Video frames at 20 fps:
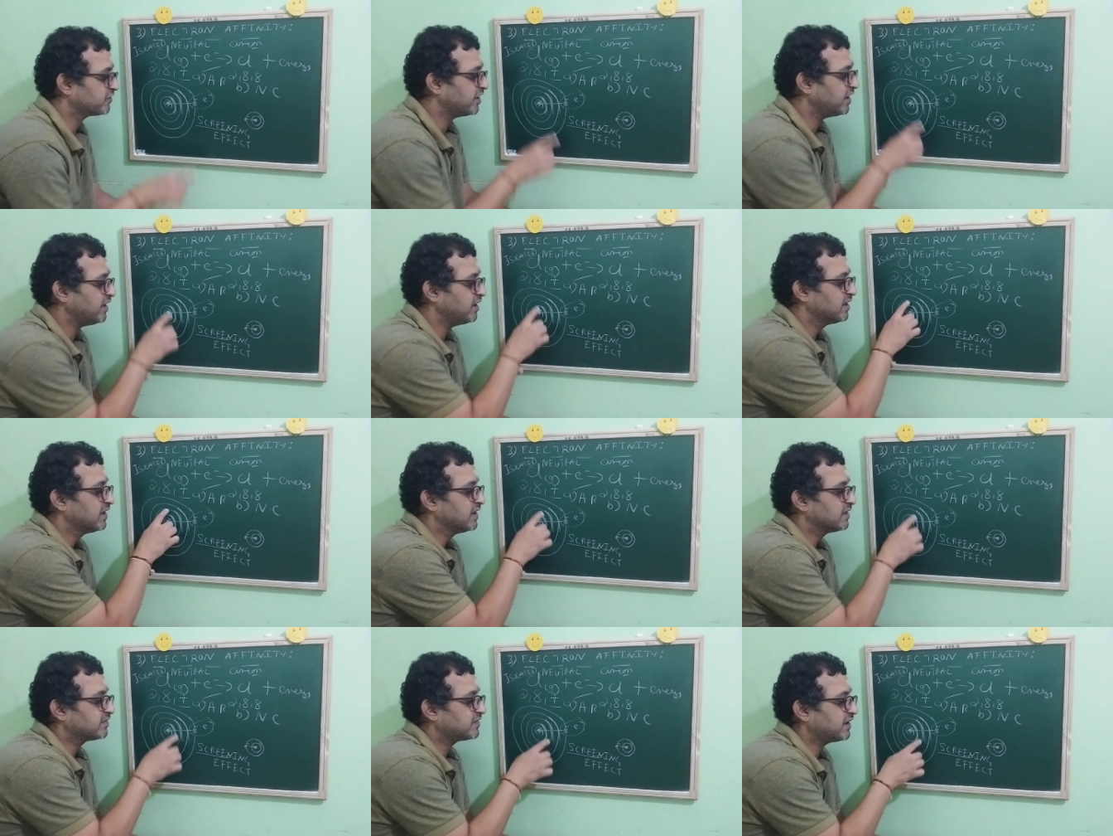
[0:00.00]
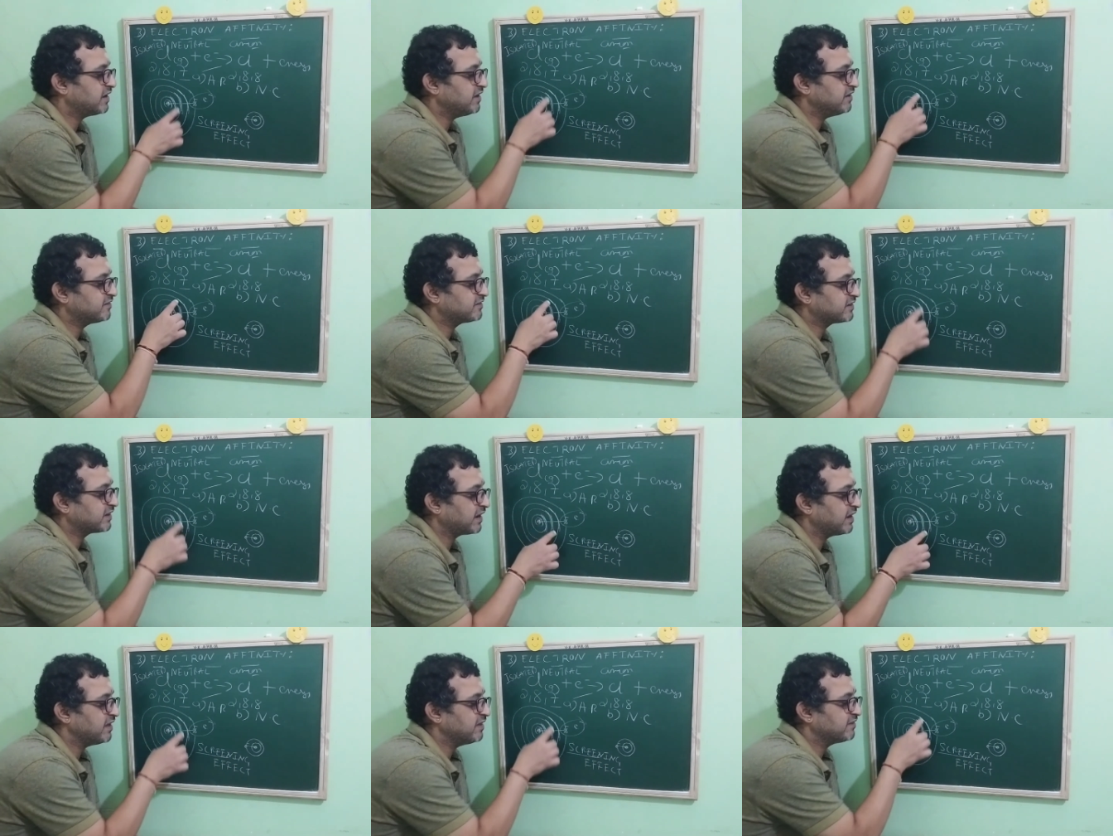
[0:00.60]
See, 3
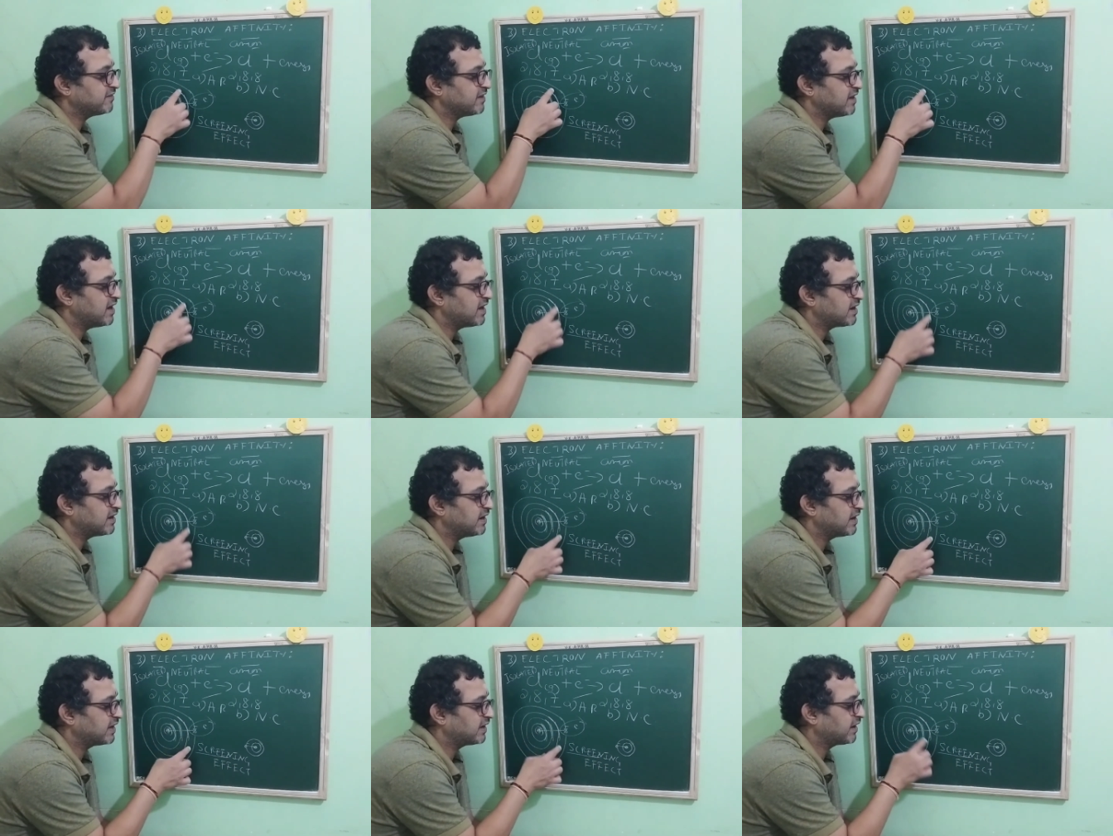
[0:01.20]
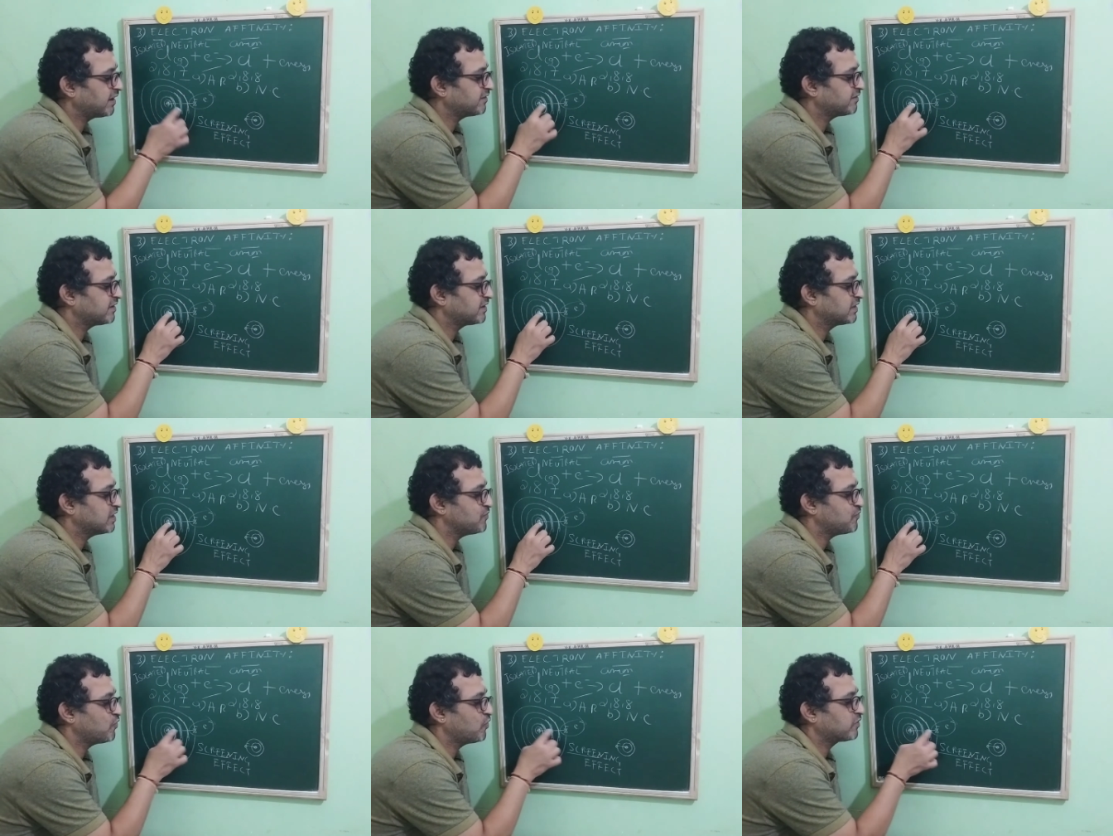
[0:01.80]
screens are
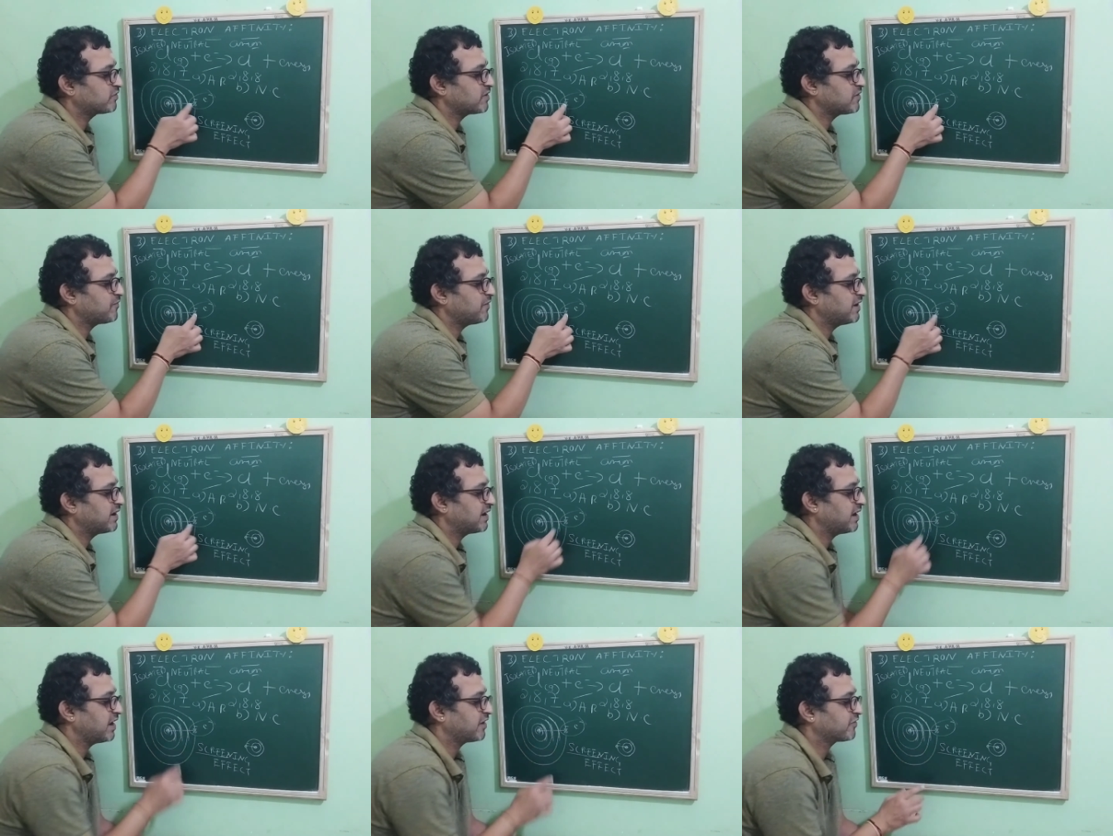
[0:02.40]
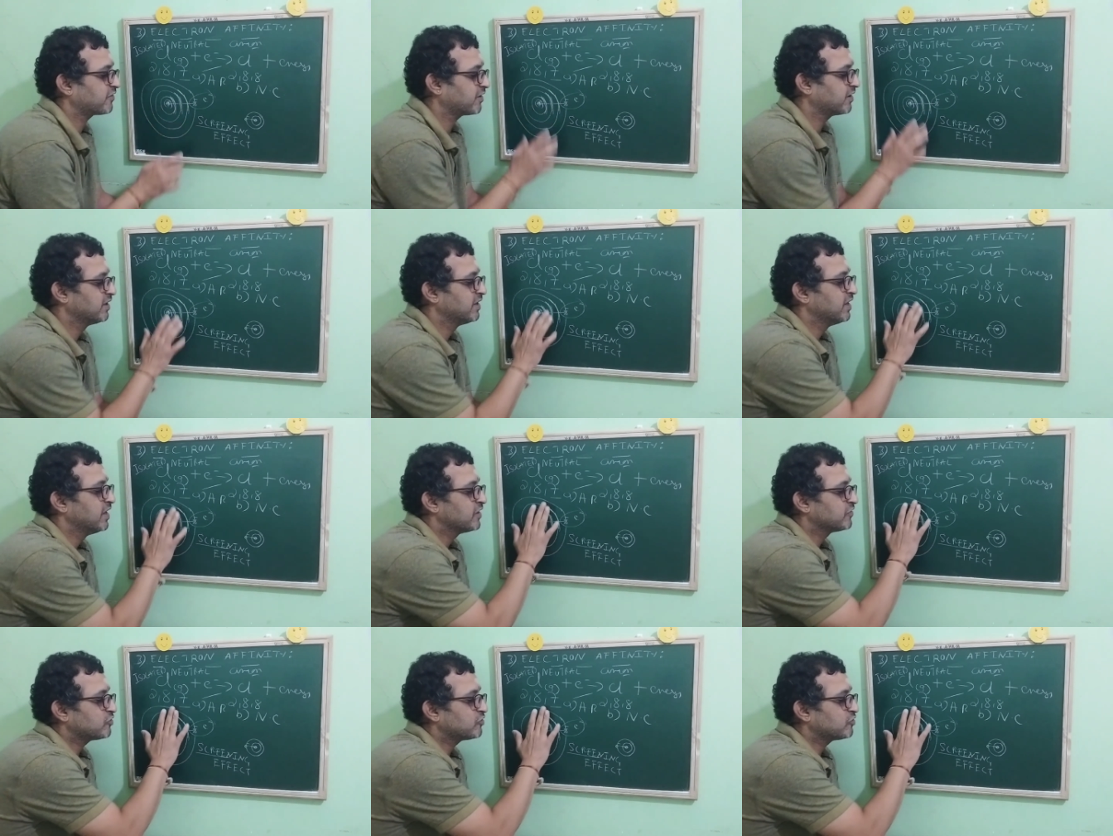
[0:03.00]
decreasing the force of attraction.